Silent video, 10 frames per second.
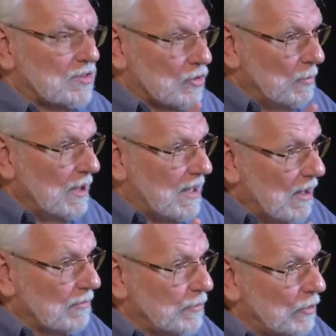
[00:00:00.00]
So be
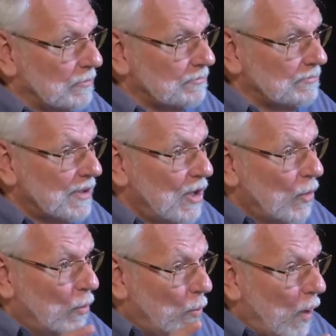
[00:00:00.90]
careful.
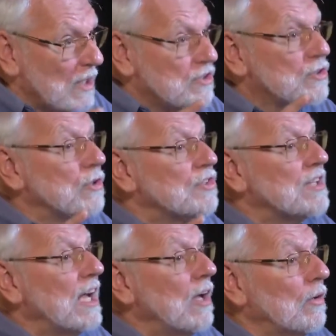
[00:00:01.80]
Watch
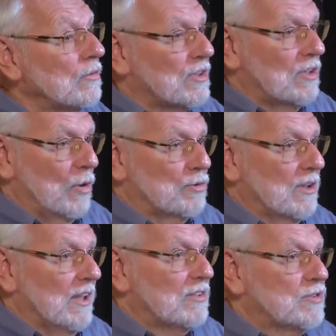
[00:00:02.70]
yourselves
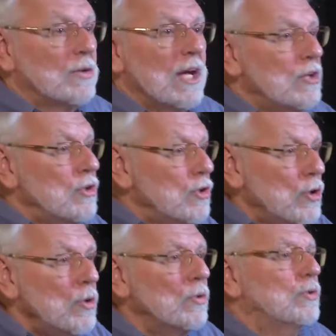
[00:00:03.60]
closely so that
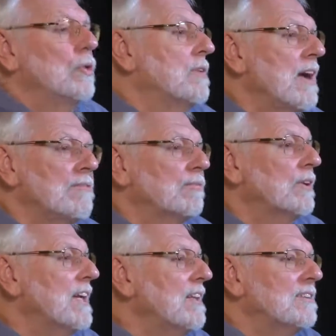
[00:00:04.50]
you do not
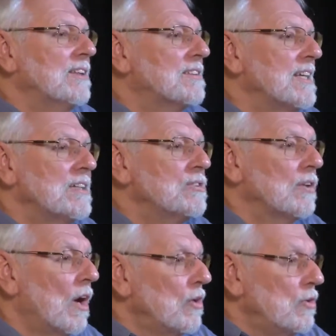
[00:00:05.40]
forget the things
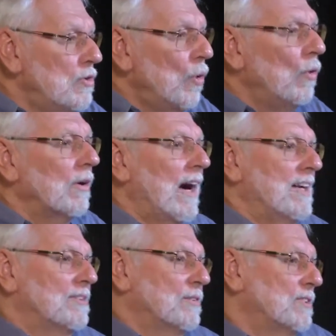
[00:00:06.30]
your
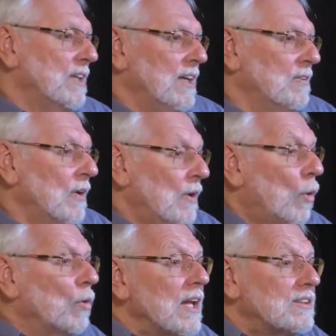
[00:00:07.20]
eyes have seen
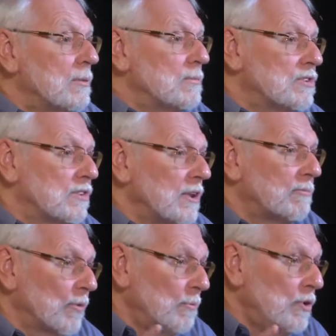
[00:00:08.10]
or let them
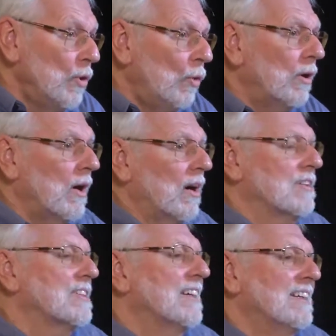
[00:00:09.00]
slip from your heart